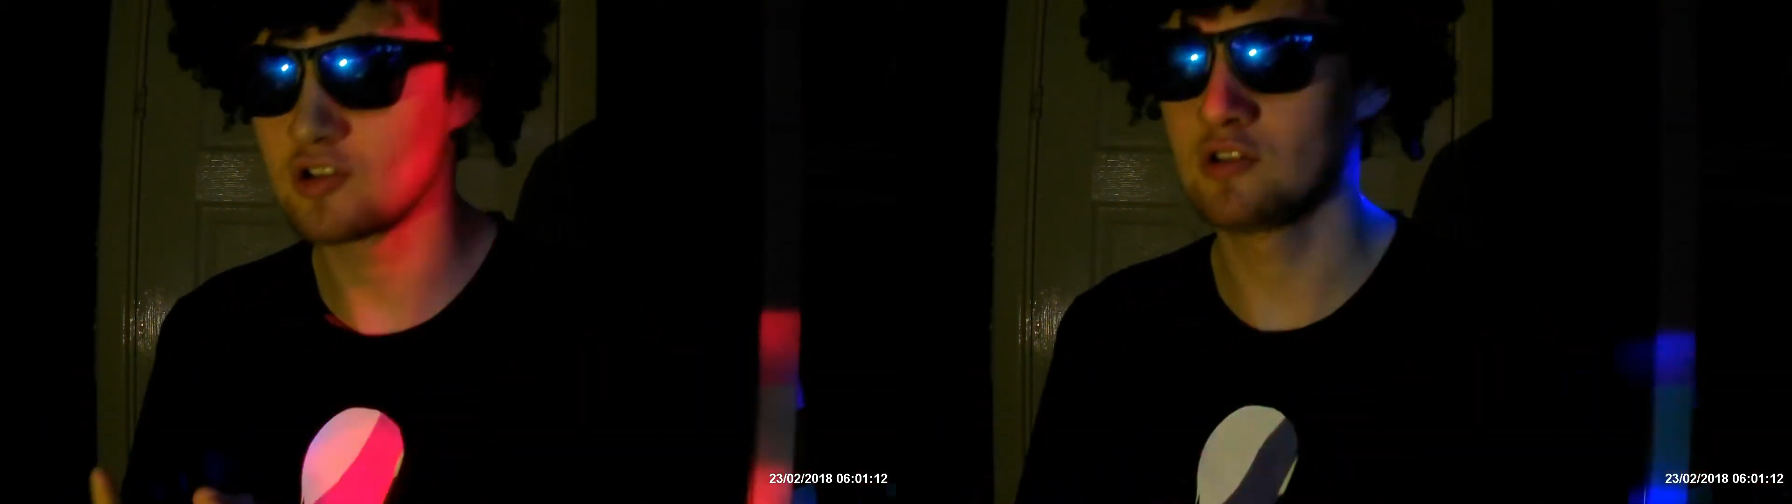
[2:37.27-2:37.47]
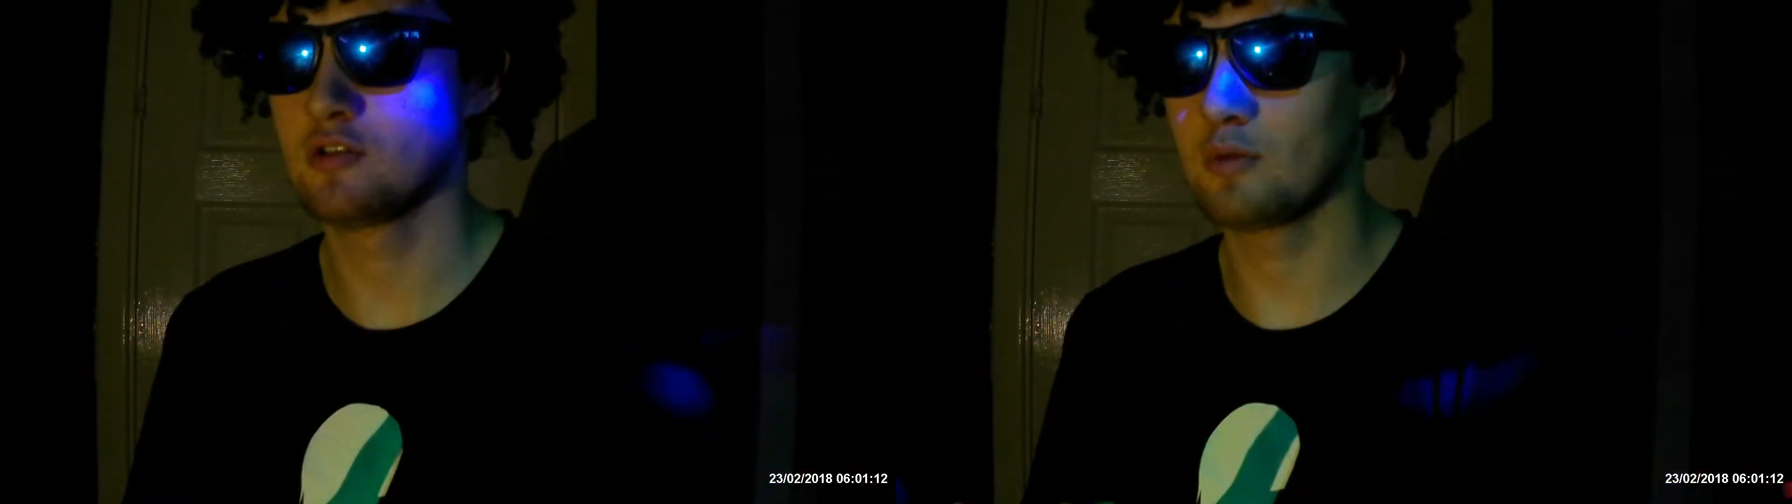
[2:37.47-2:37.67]

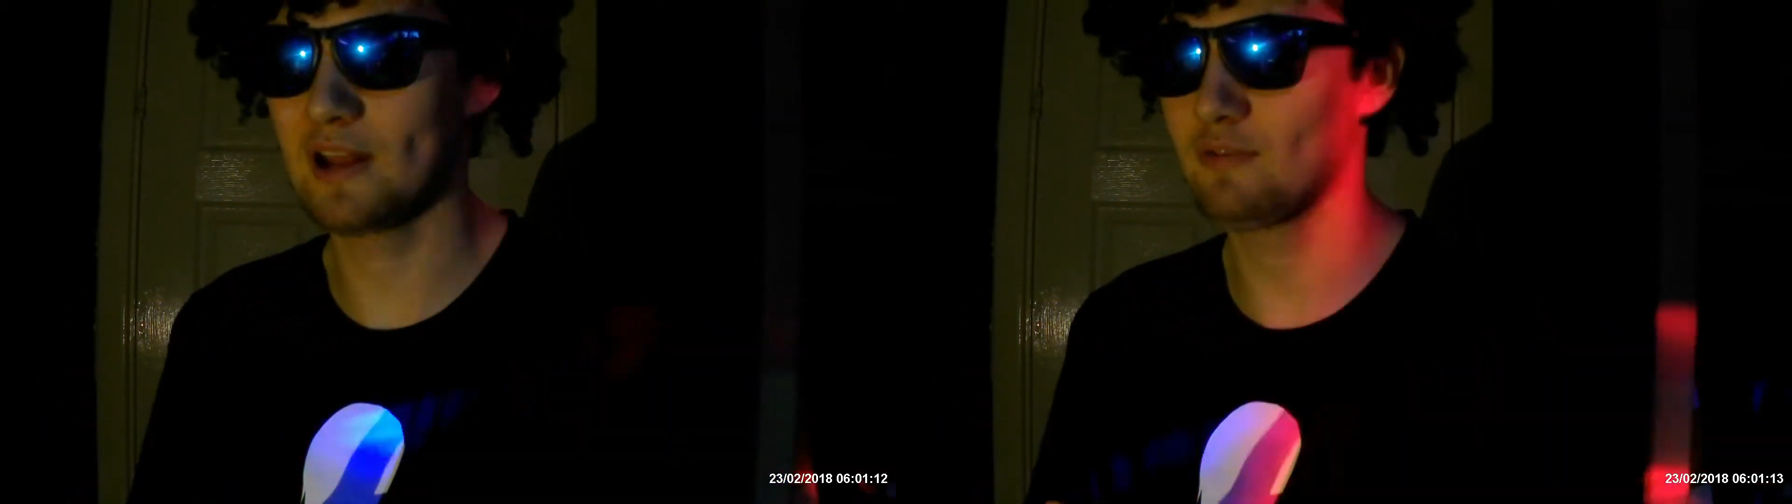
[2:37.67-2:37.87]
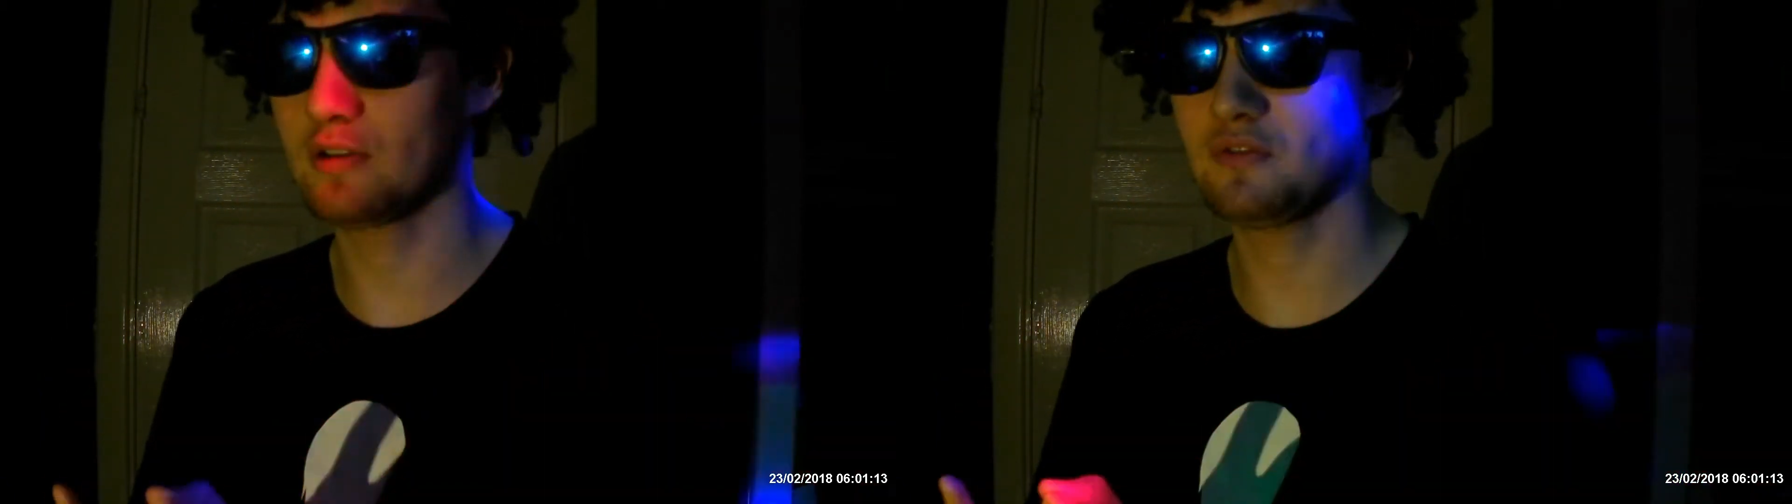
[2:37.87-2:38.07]
or whatever
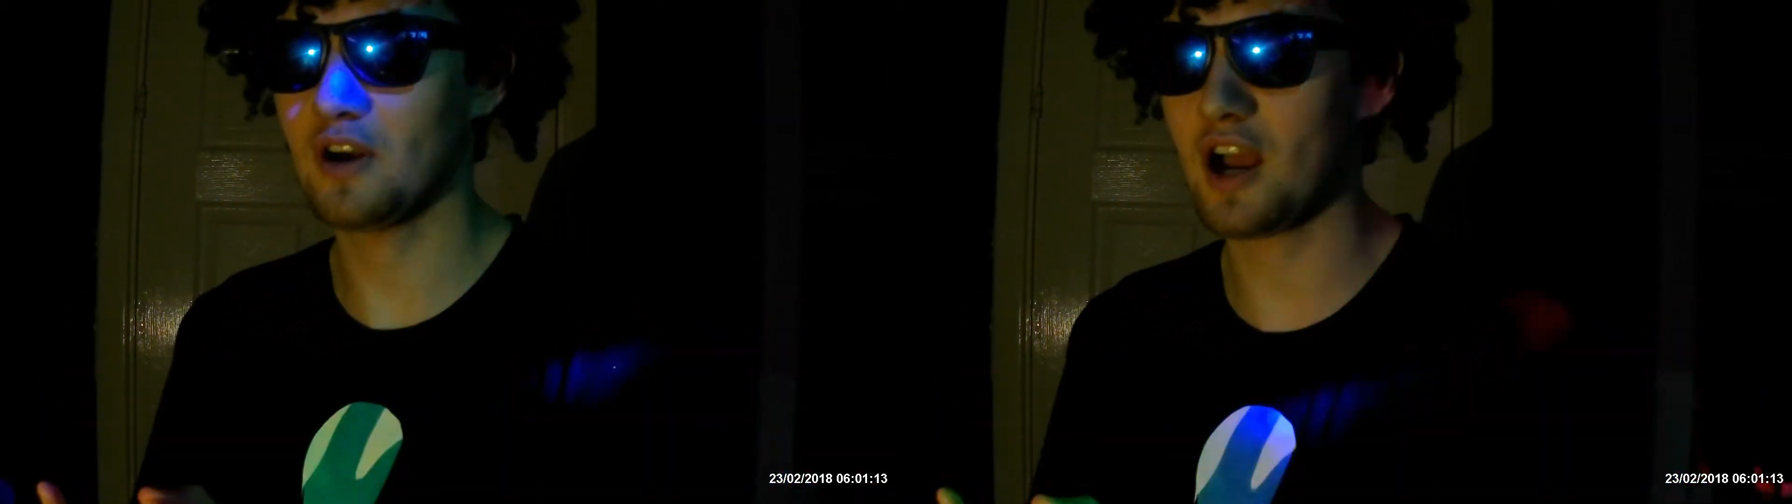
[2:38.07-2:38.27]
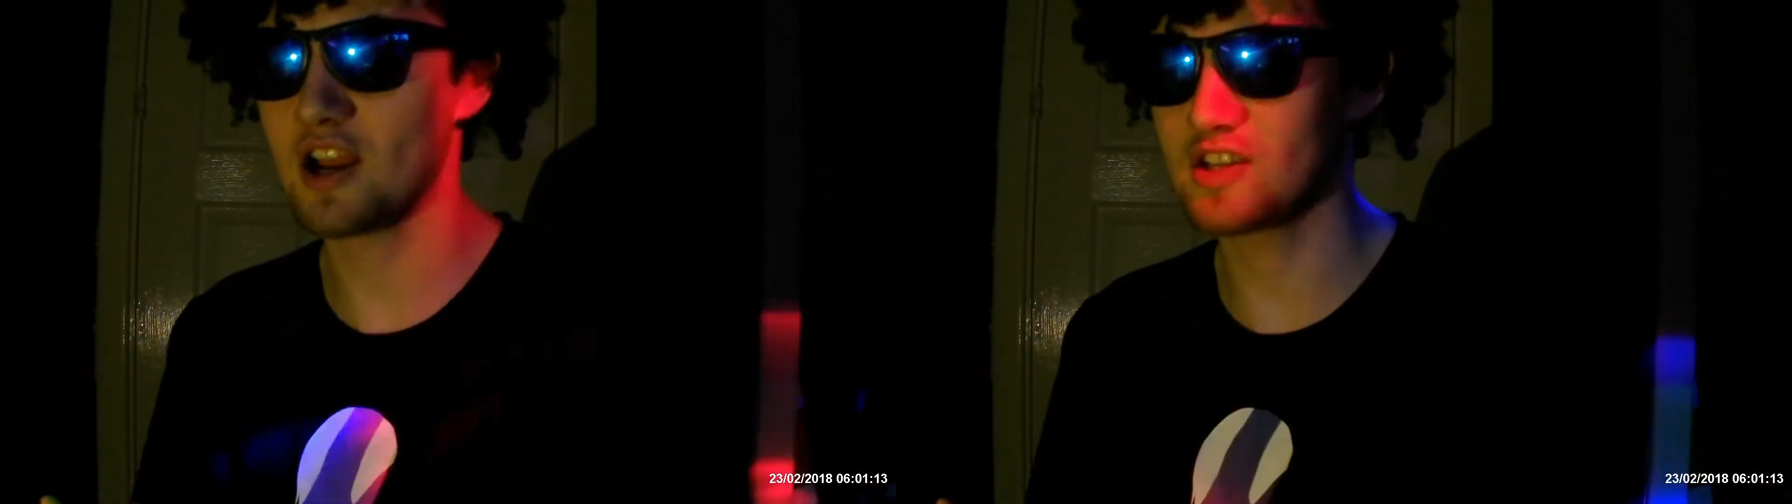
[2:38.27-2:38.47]
the fuck
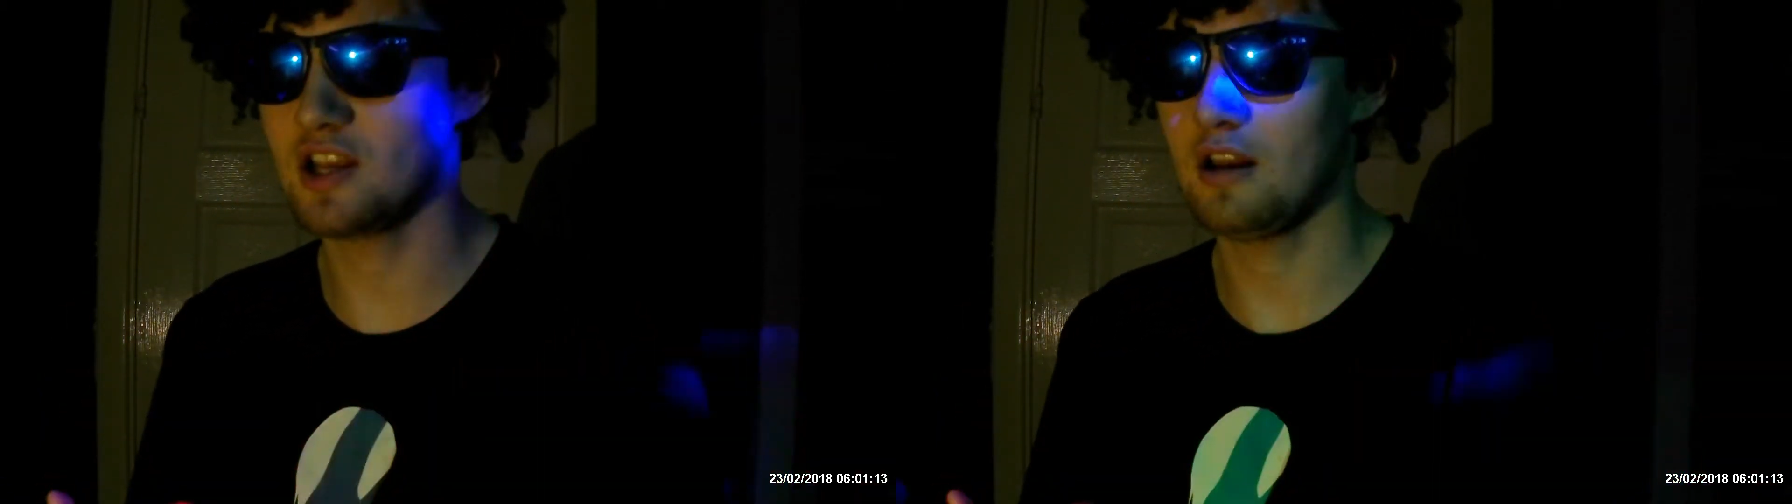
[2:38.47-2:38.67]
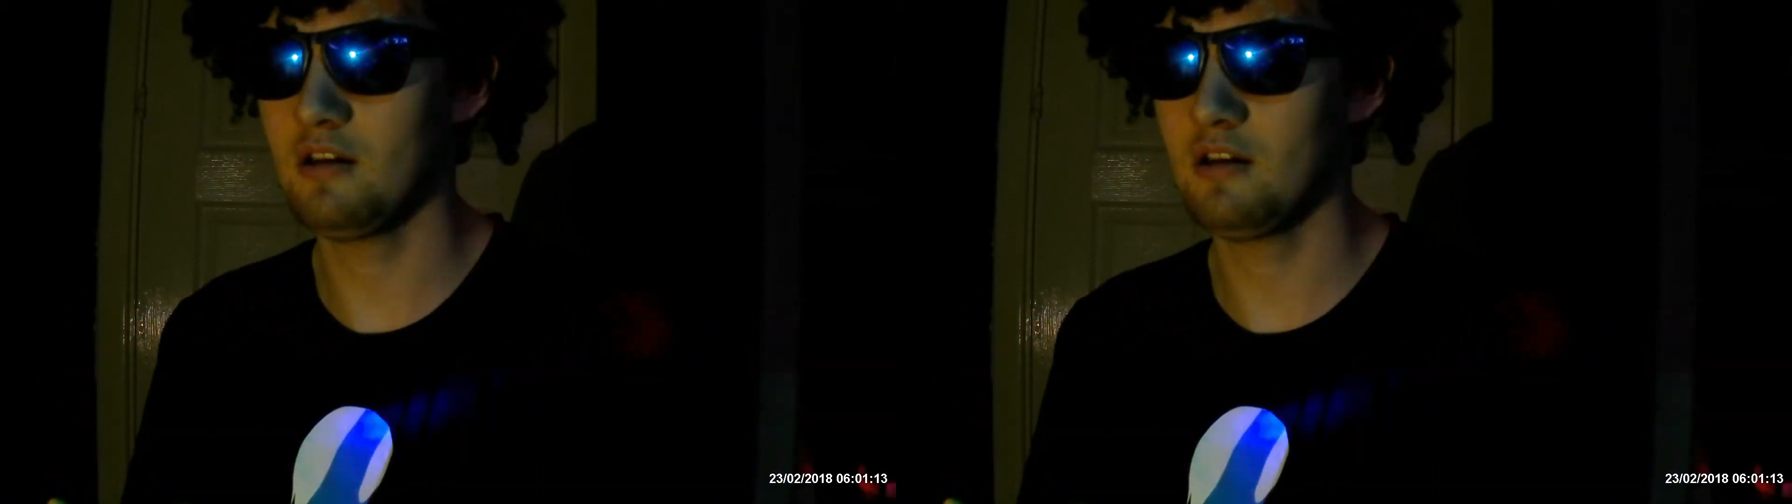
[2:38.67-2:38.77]
I said,